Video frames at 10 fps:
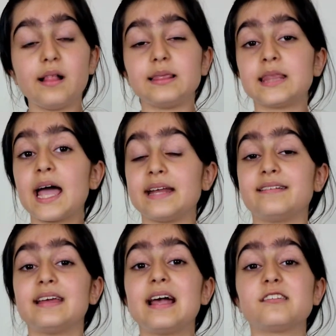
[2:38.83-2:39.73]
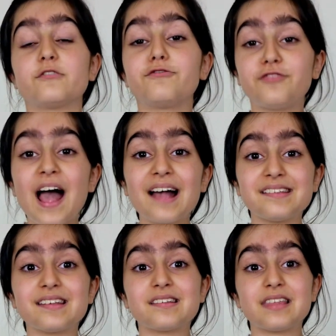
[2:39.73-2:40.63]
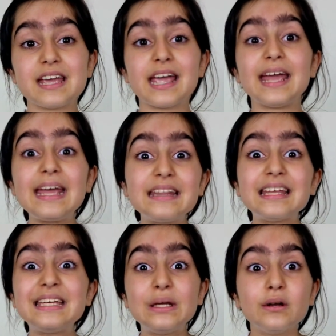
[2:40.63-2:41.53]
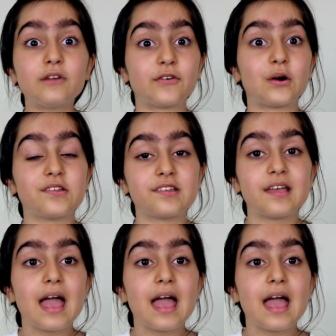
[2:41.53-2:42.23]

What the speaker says: Light is the fastest thing in the universe,